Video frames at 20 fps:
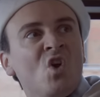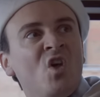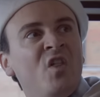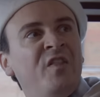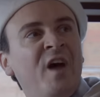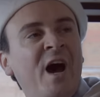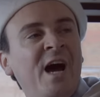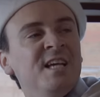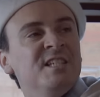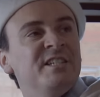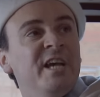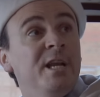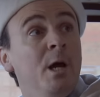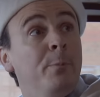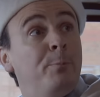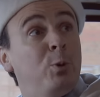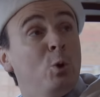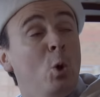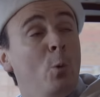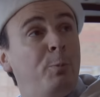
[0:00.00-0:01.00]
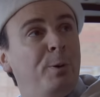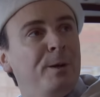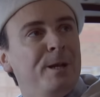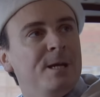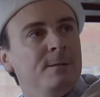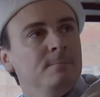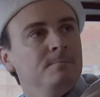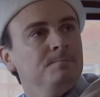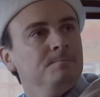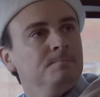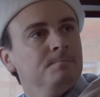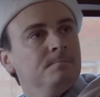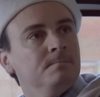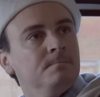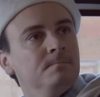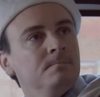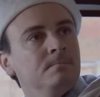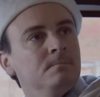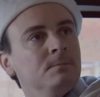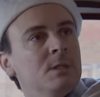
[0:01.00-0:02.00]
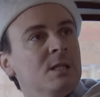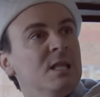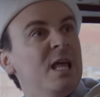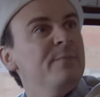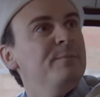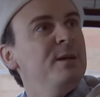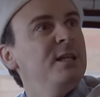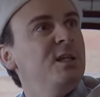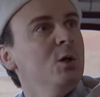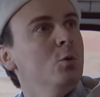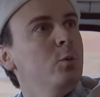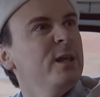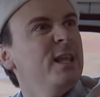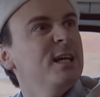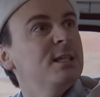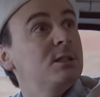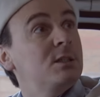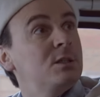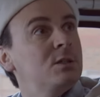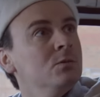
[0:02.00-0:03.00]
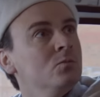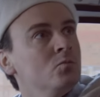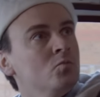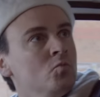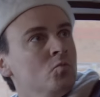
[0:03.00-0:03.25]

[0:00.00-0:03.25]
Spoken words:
That is inappropriate. Let me deal with this.